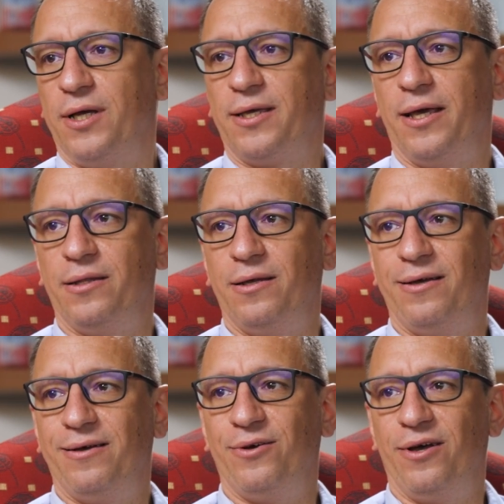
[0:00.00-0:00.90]
I can
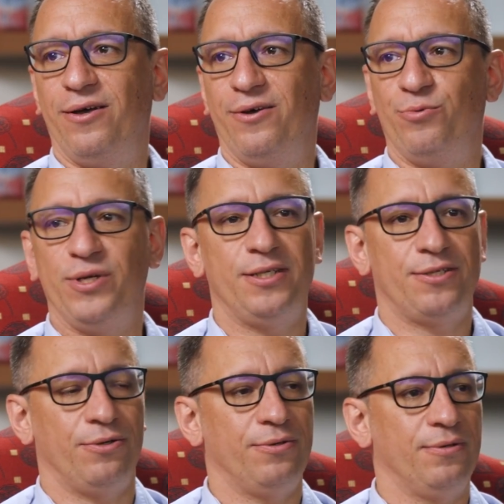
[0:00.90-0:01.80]
release
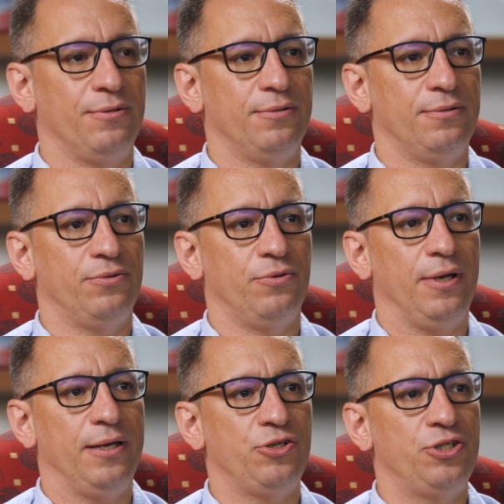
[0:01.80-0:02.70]
the
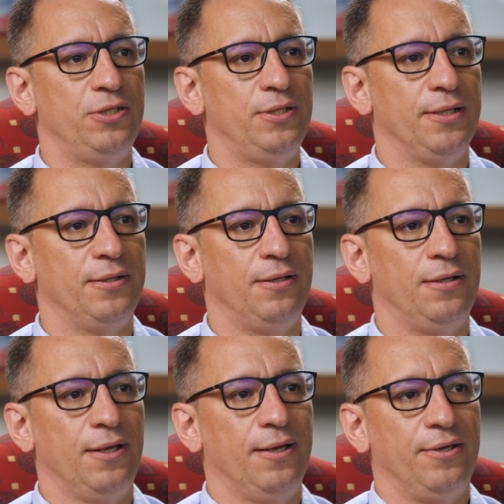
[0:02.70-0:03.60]
energy and
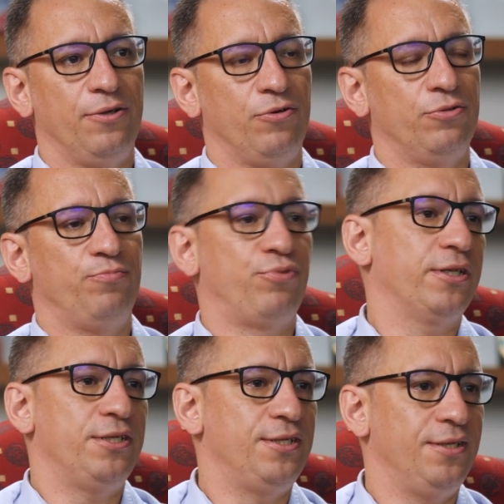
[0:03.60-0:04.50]

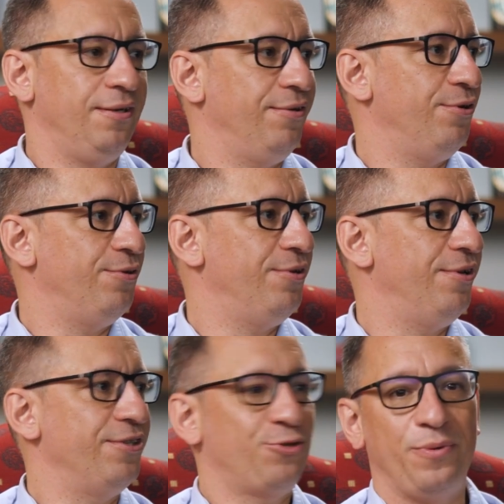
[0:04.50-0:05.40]
practicing
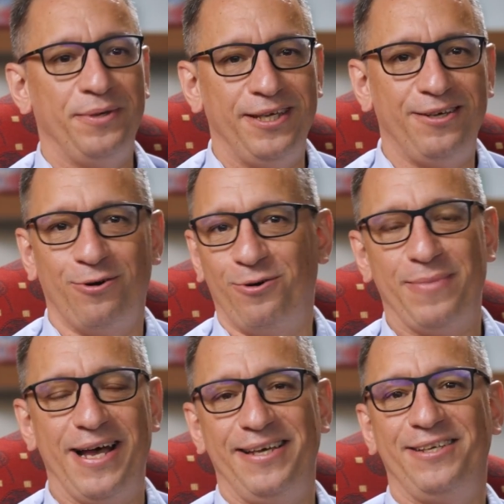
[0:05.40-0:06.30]
swimming or
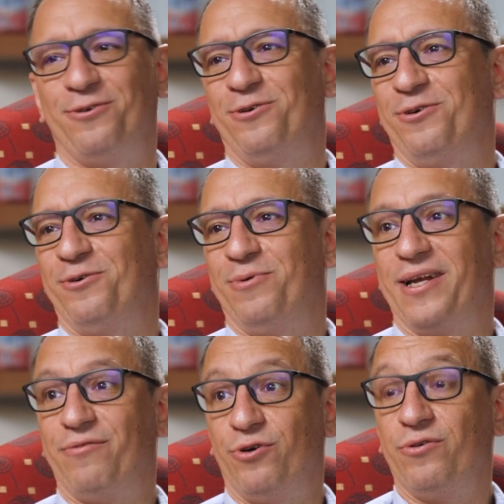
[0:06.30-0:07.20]
bike or
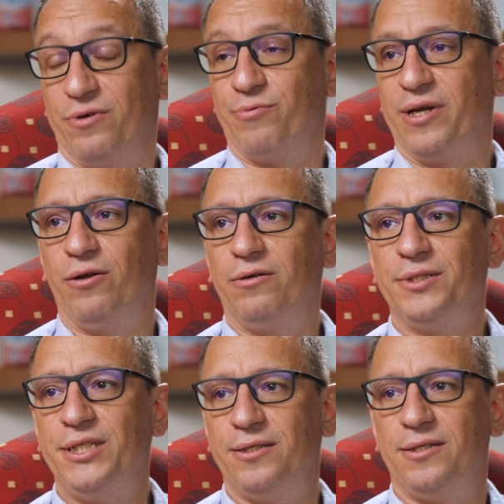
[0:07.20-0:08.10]
whatever
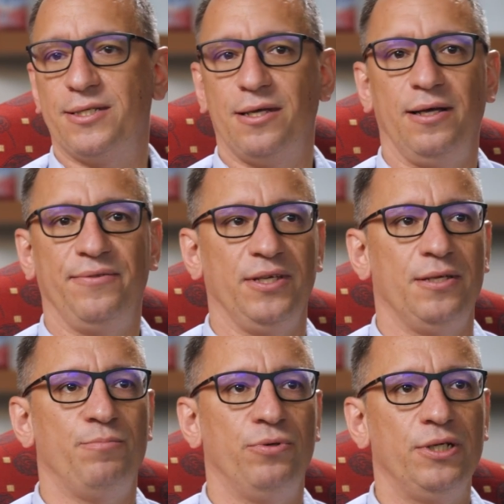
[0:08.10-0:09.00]
regularly is I think
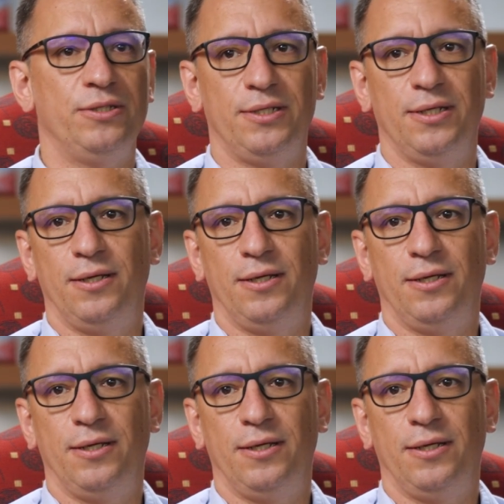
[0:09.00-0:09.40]
important